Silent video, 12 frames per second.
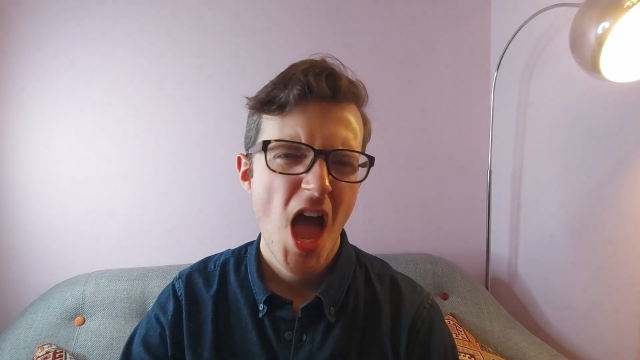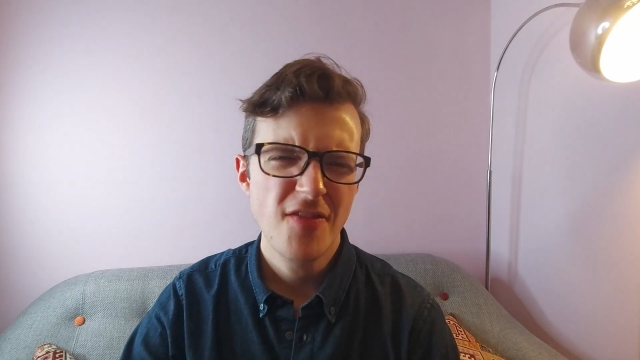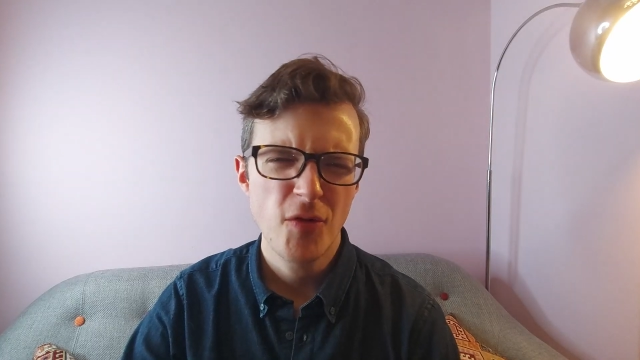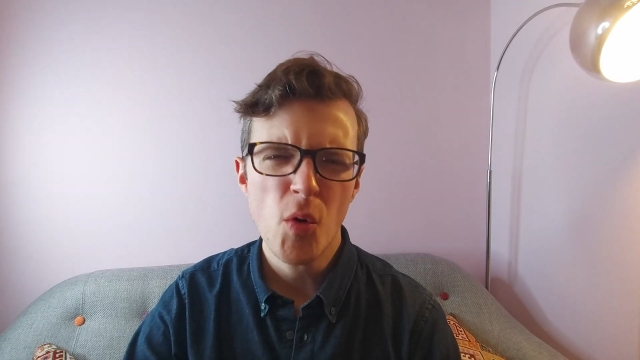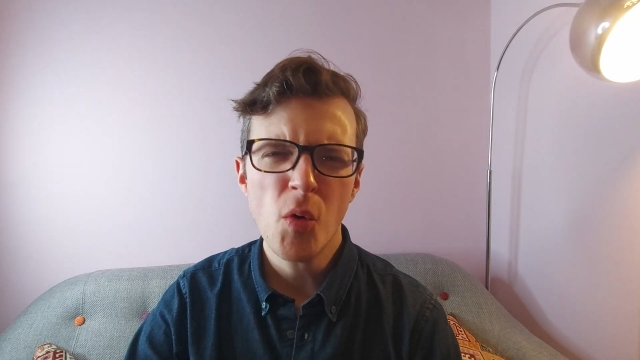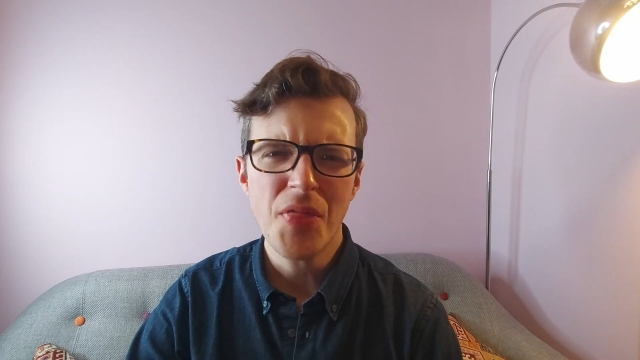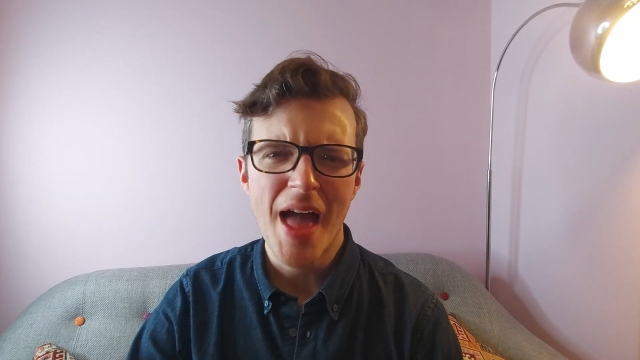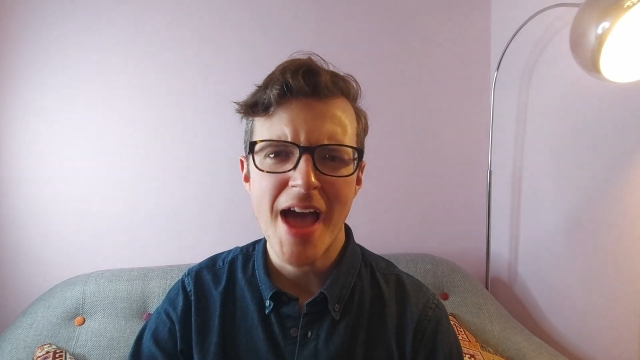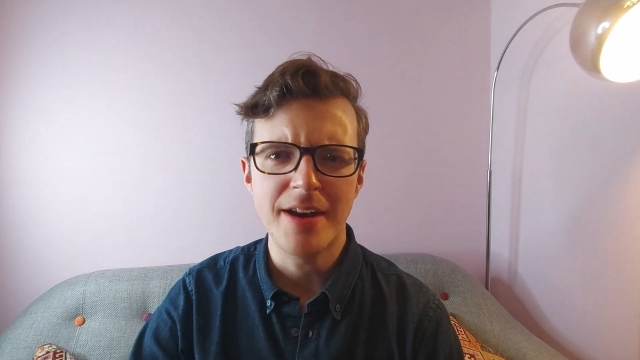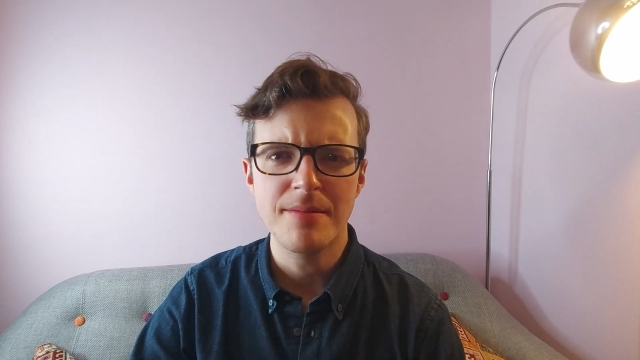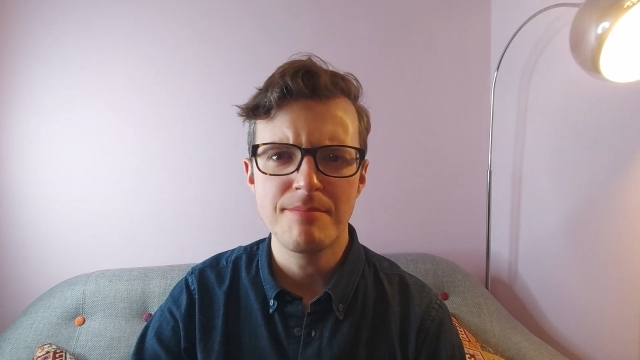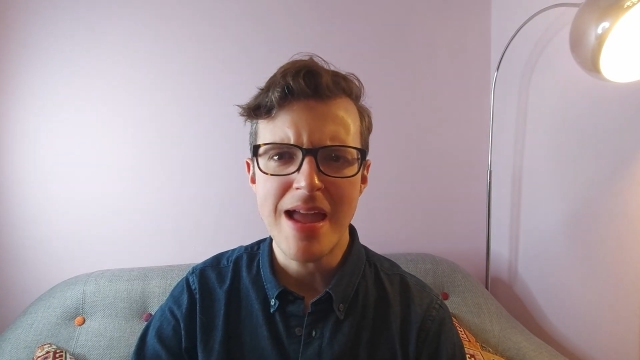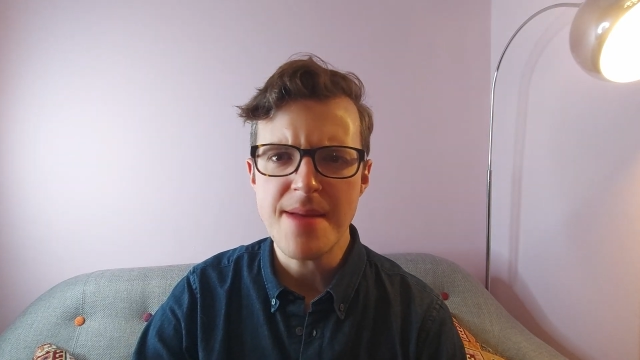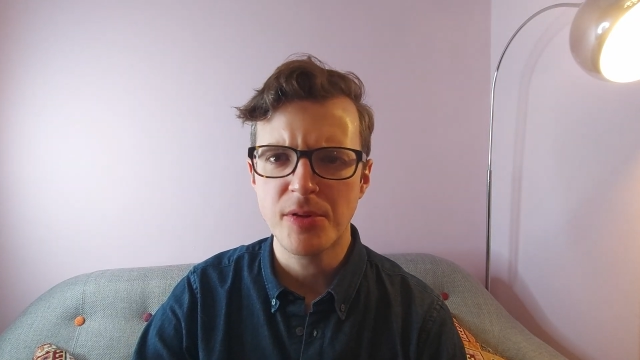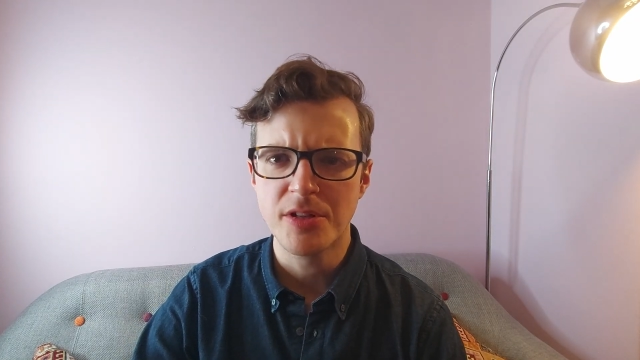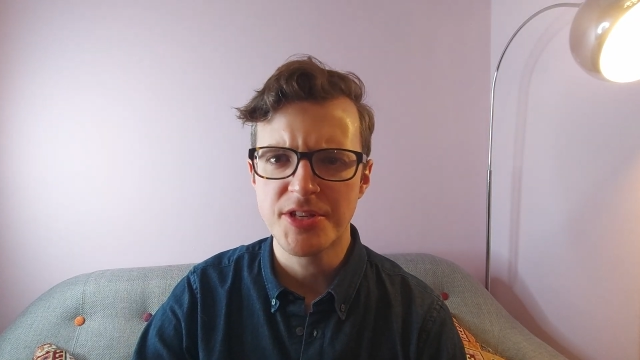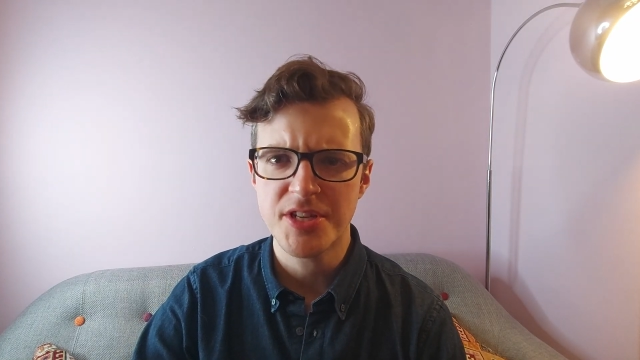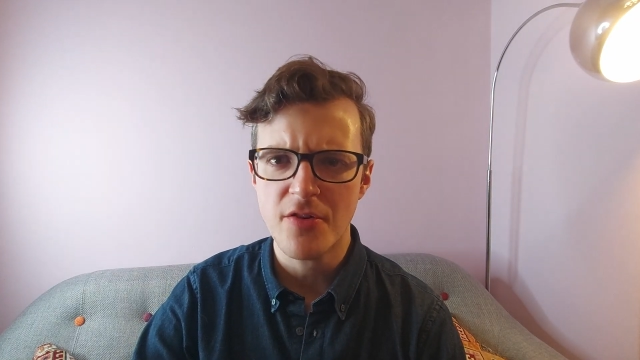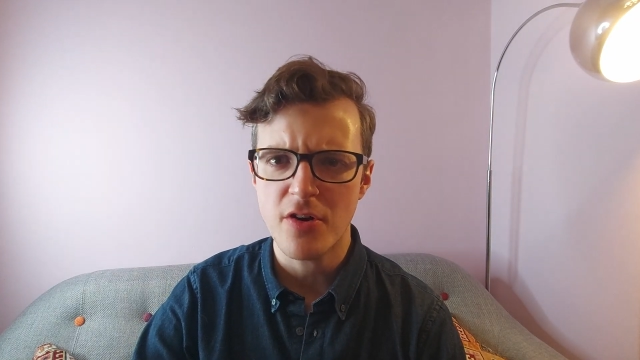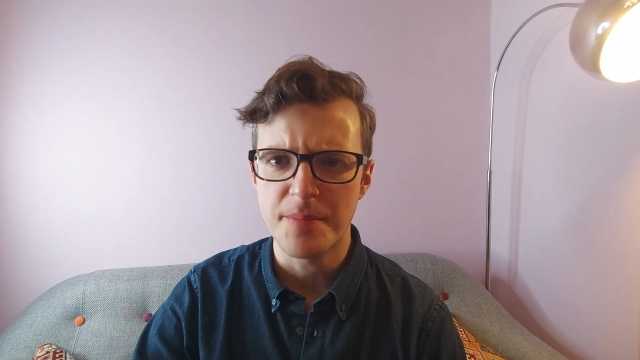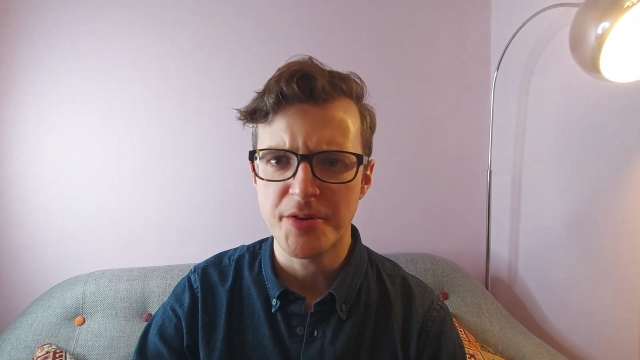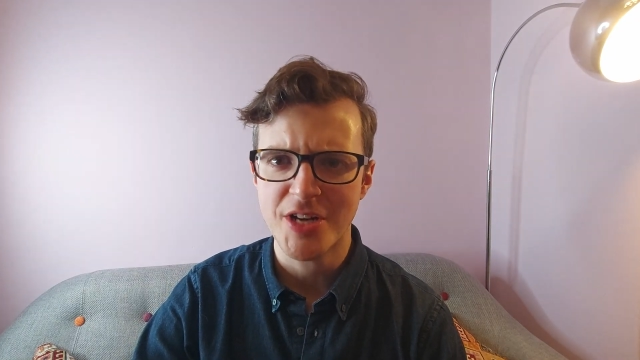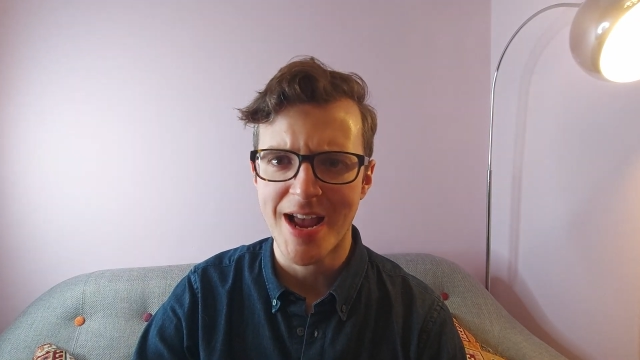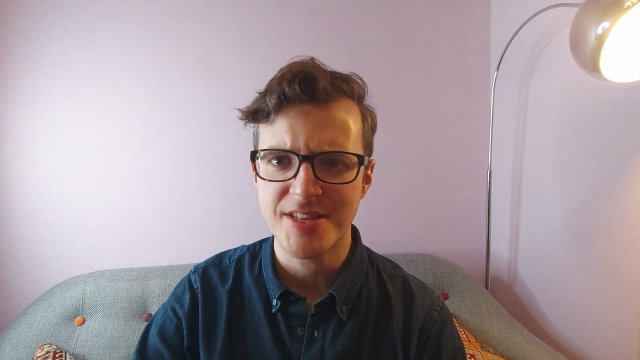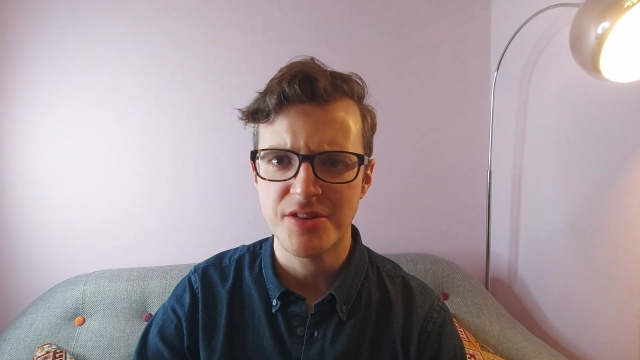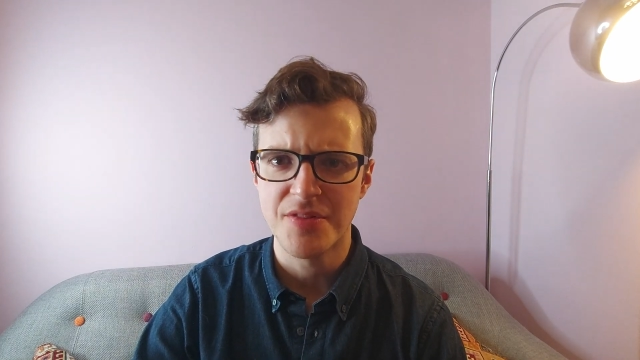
For all that maple syrup chat